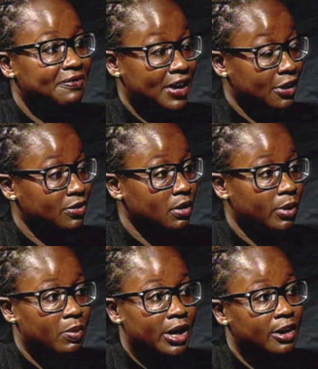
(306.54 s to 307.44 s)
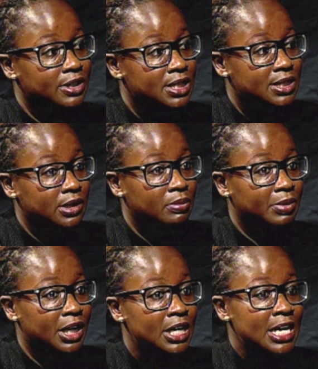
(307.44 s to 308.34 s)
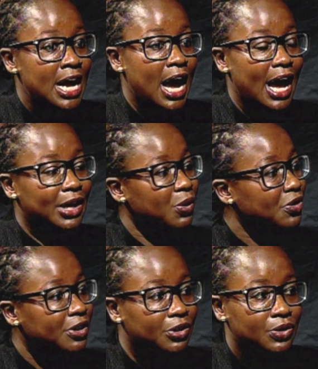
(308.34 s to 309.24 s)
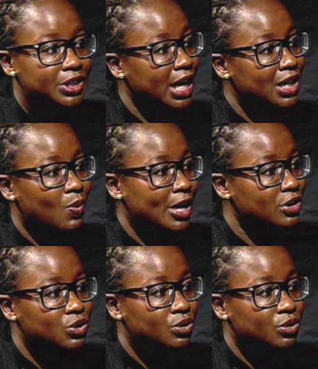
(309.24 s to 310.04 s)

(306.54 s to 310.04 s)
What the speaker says: faith in the public health system. But I don't think that there's any way to do